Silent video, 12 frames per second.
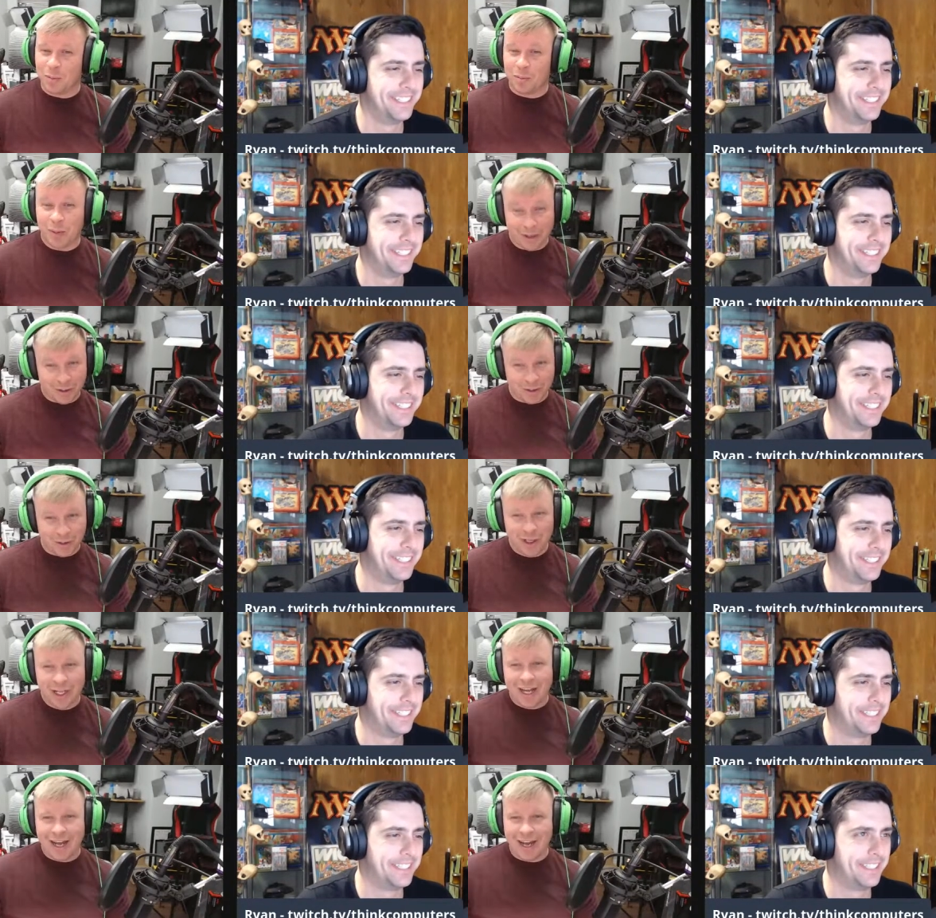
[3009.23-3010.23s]
Speaker 1: Bundle,
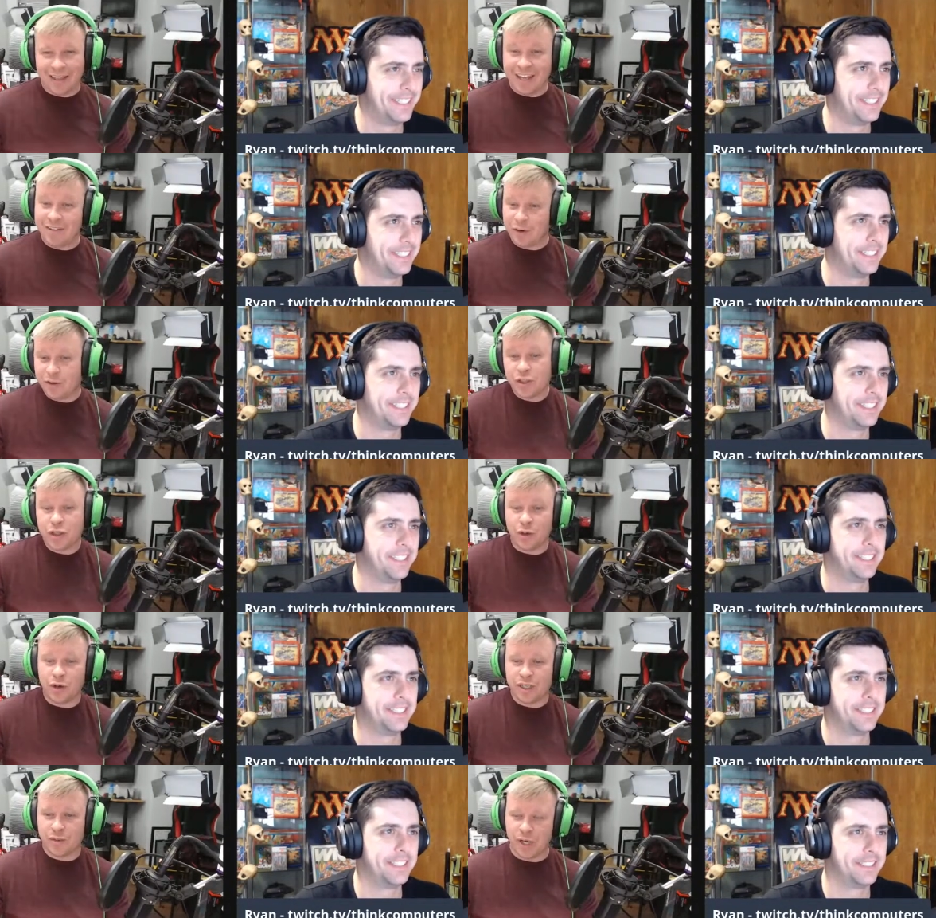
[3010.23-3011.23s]
they have their own store
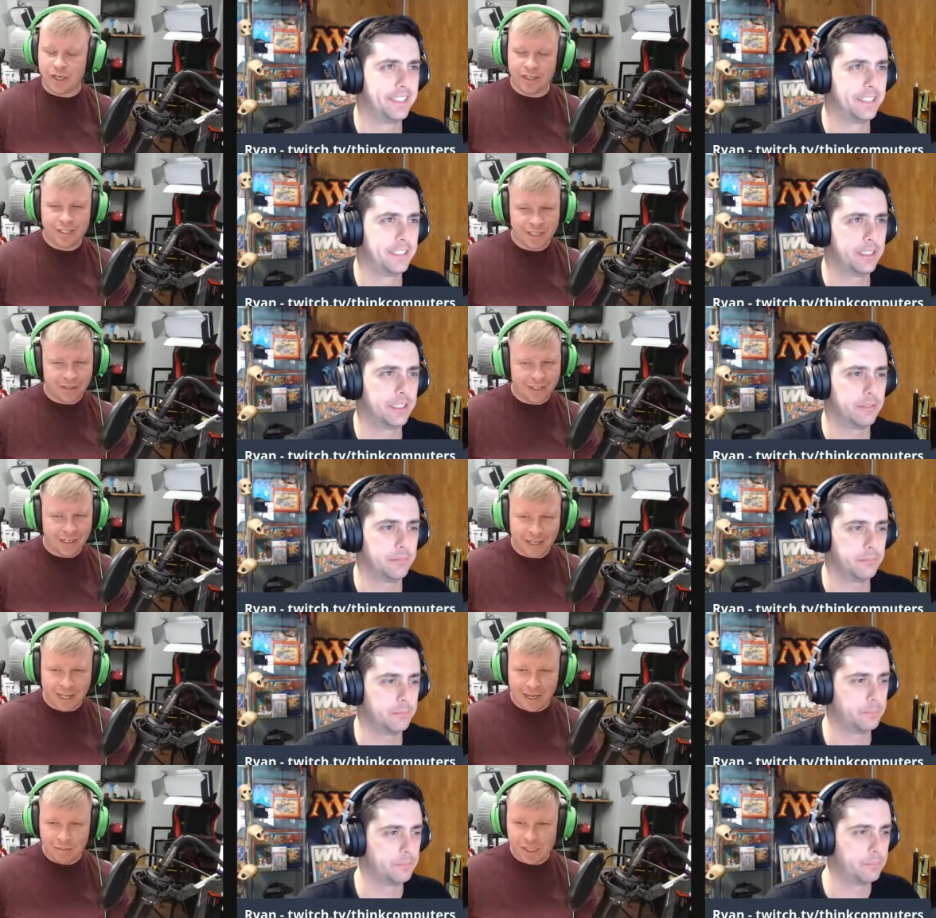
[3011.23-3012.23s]
as well, and they sell a ton of
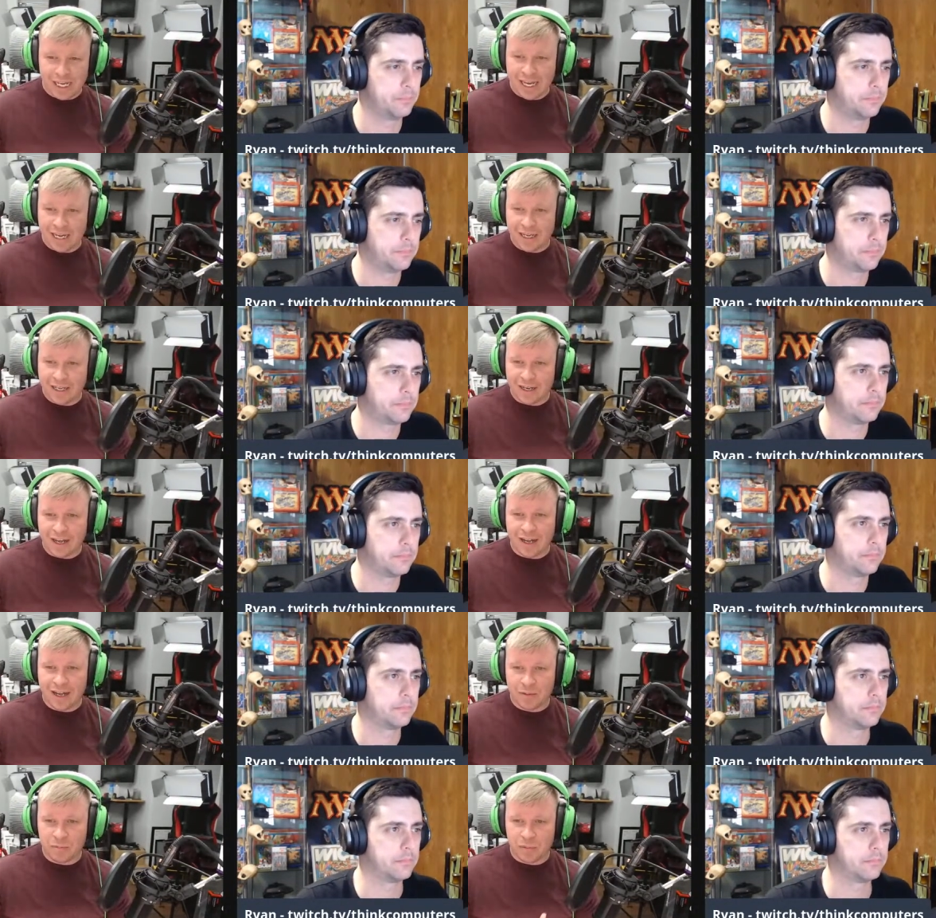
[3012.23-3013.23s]
games.
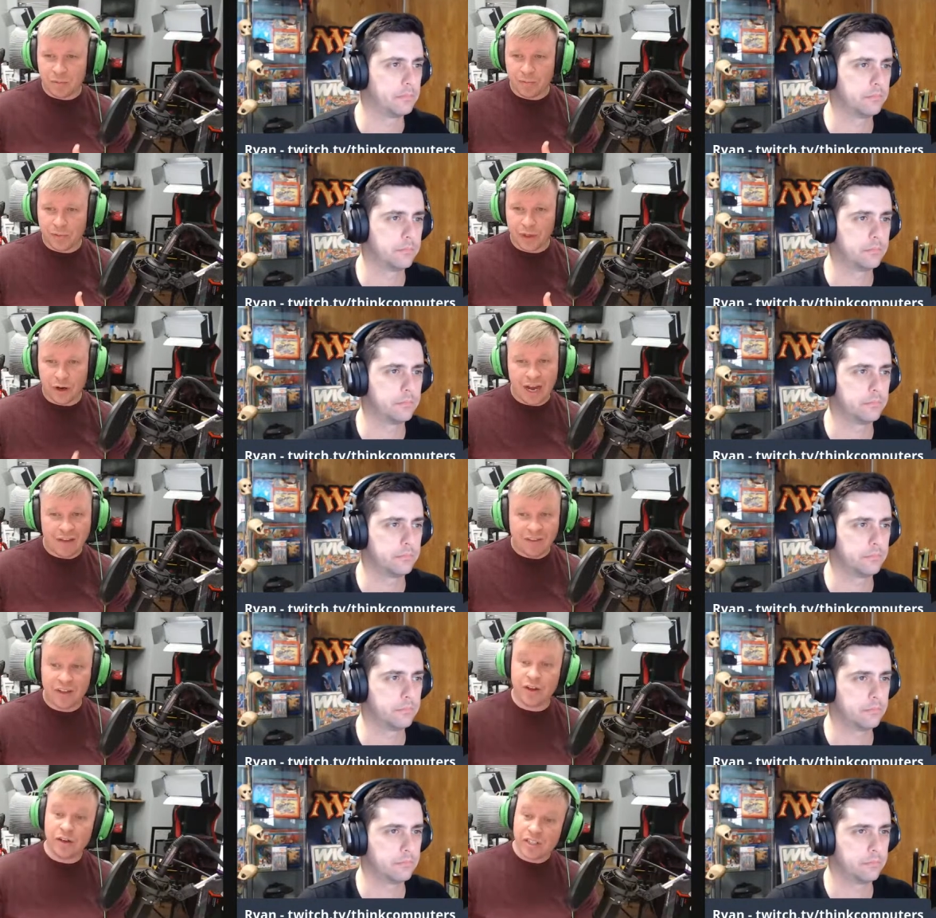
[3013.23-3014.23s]
And they're having
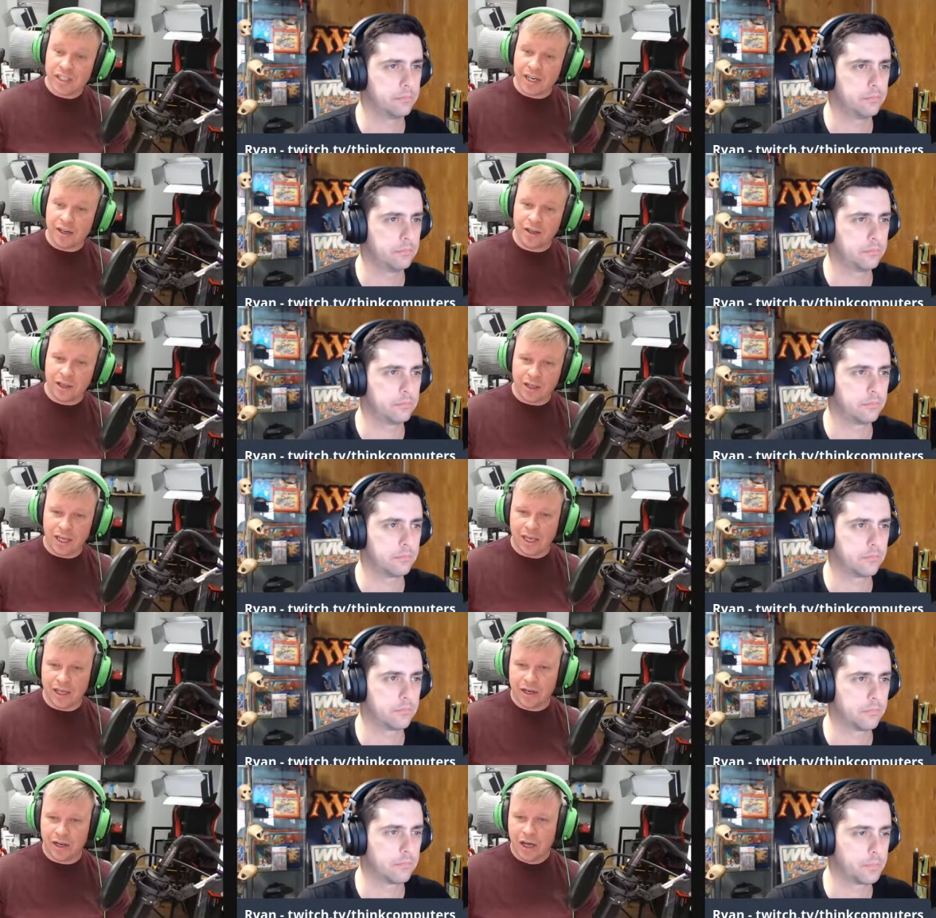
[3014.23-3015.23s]
their sale,
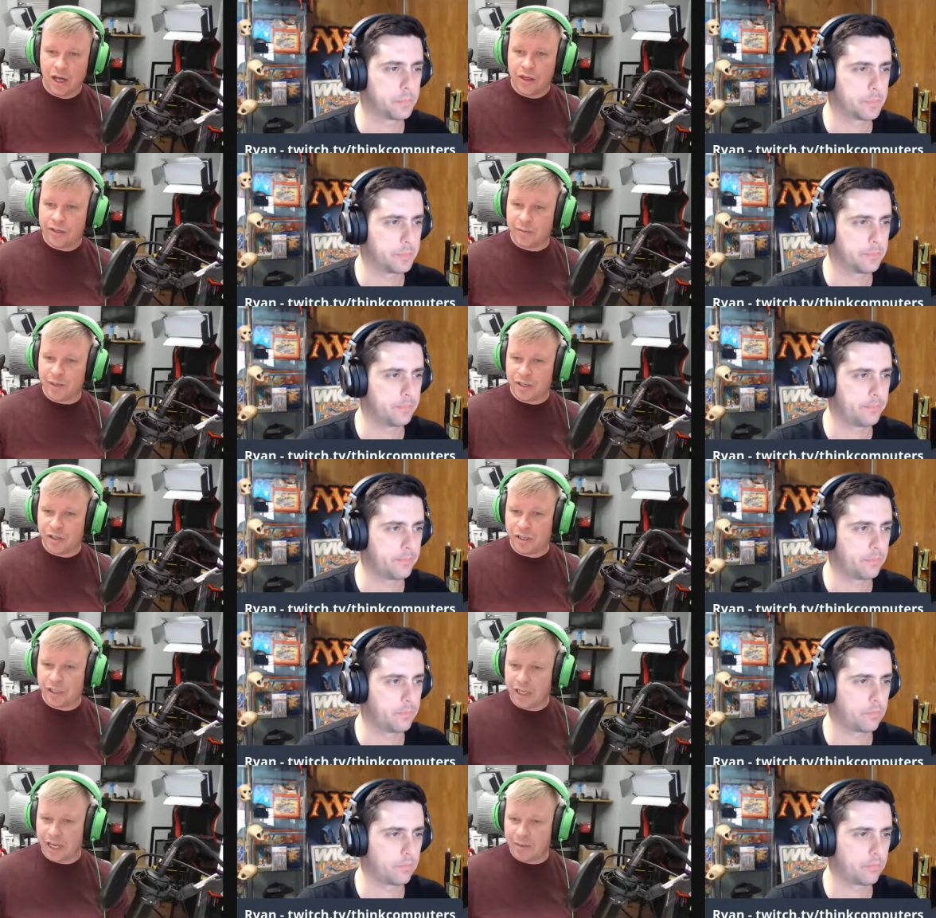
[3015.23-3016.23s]
and there's some interesting
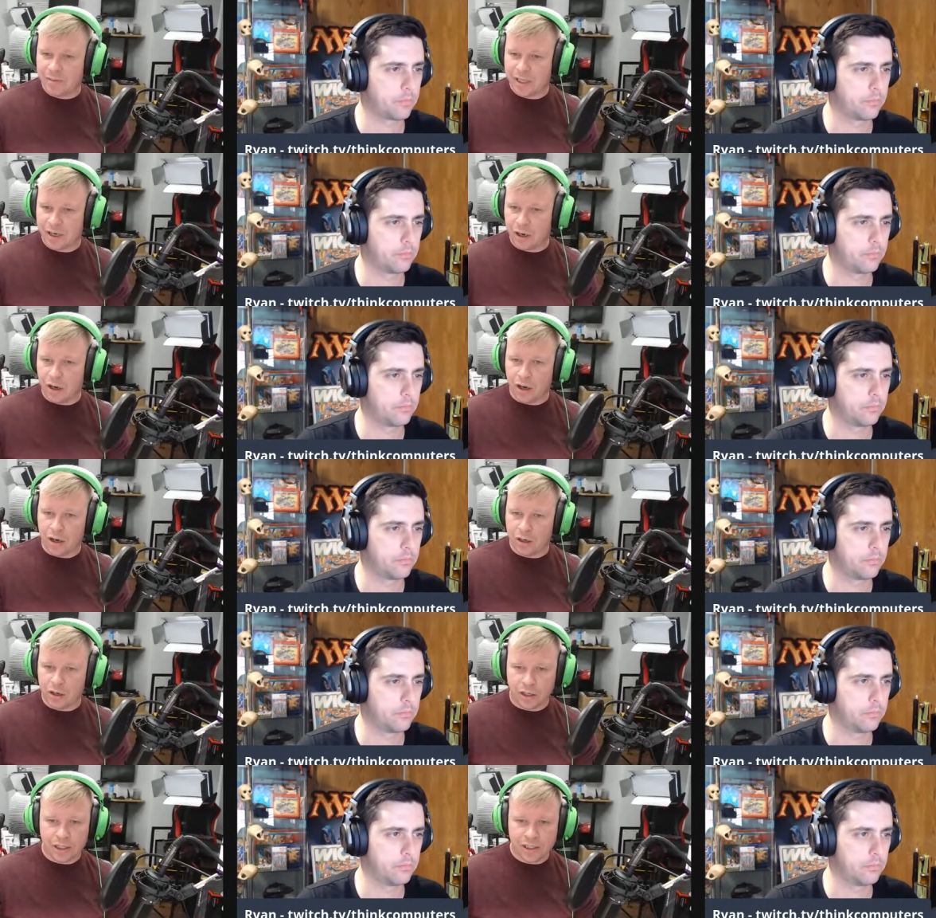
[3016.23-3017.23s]
games that are
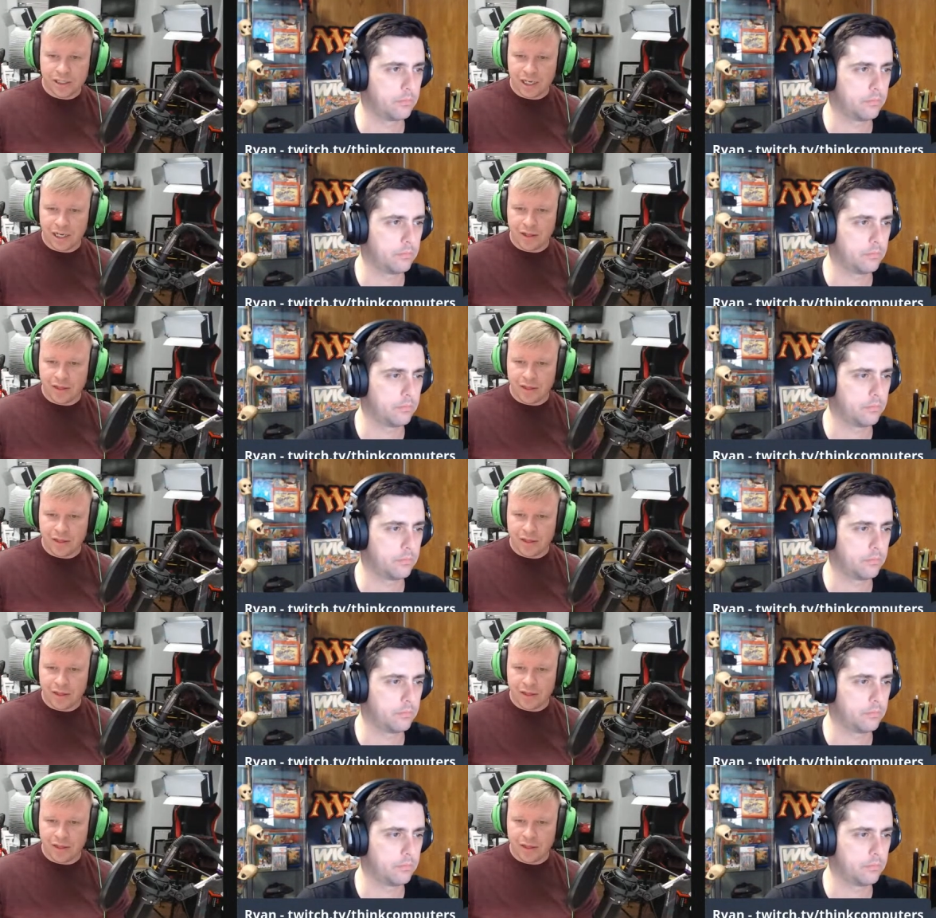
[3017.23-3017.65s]
on sale